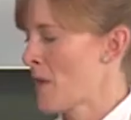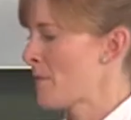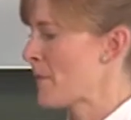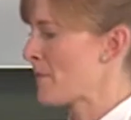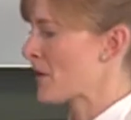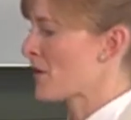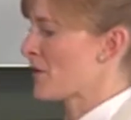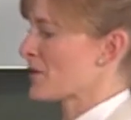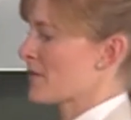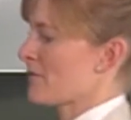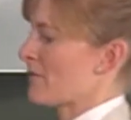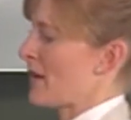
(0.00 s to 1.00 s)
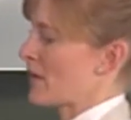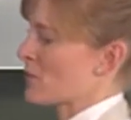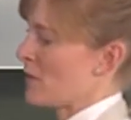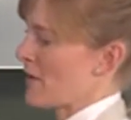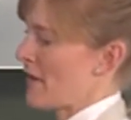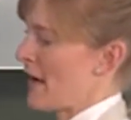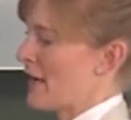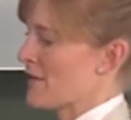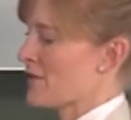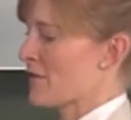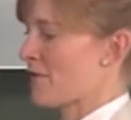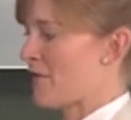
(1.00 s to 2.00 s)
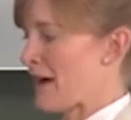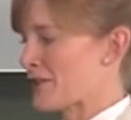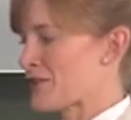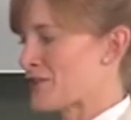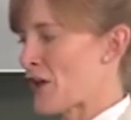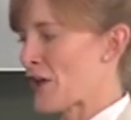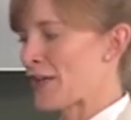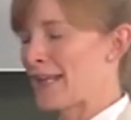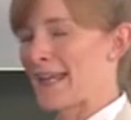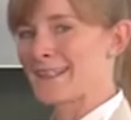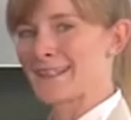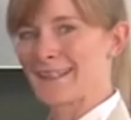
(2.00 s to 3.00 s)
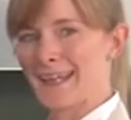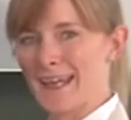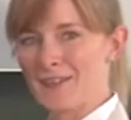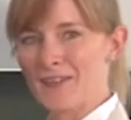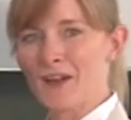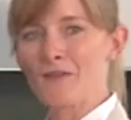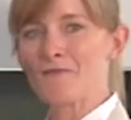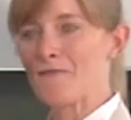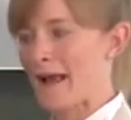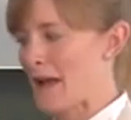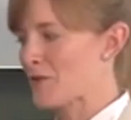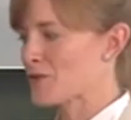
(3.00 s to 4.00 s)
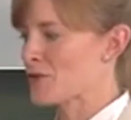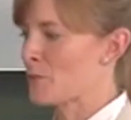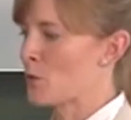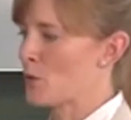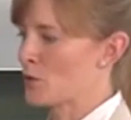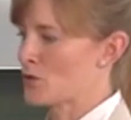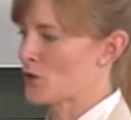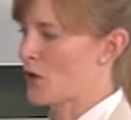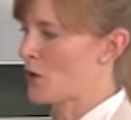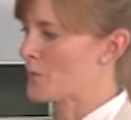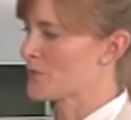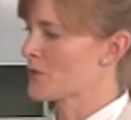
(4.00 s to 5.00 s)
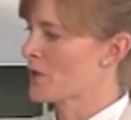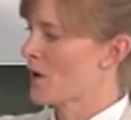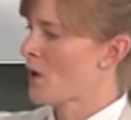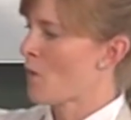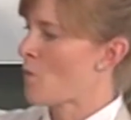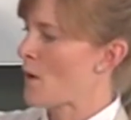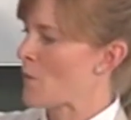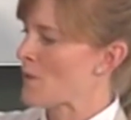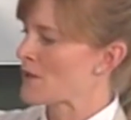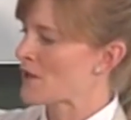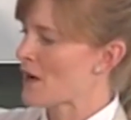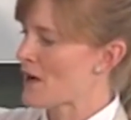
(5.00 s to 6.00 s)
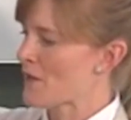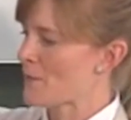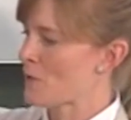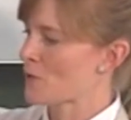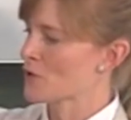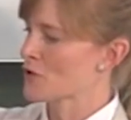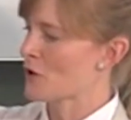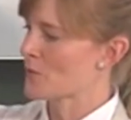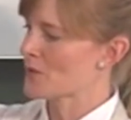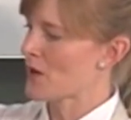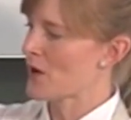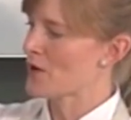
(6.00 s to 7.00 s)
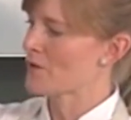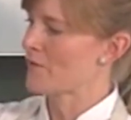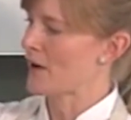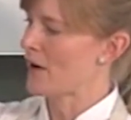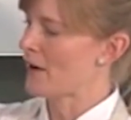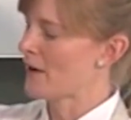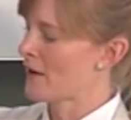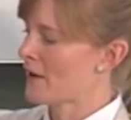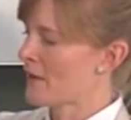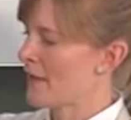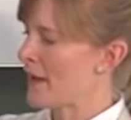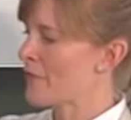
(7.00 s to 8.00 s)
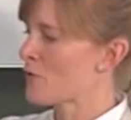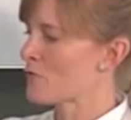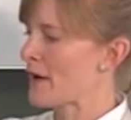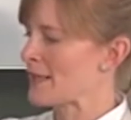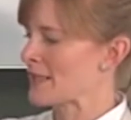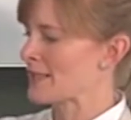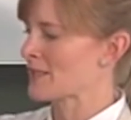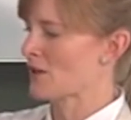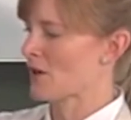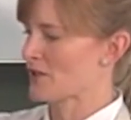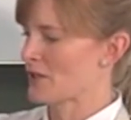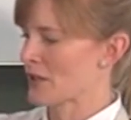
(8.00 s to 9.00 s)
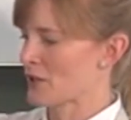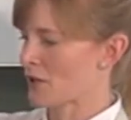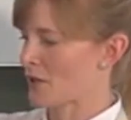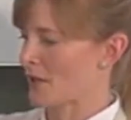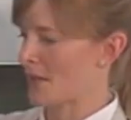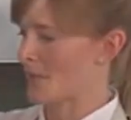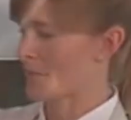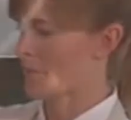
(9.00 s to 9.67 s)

But because in fact we've had the fan circulating the heat around the pork chops, when we turn the pork chops over, they have already started cooking.